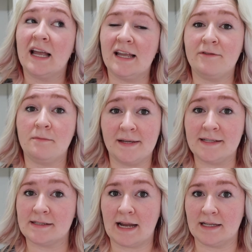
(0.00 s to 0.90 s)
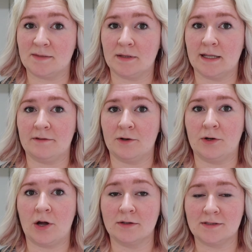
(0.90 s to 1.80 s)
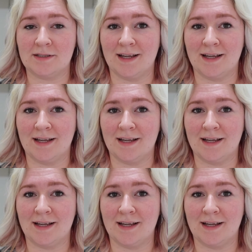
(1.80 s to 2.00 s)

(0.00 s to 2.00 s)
Even big snakes, believe it or not,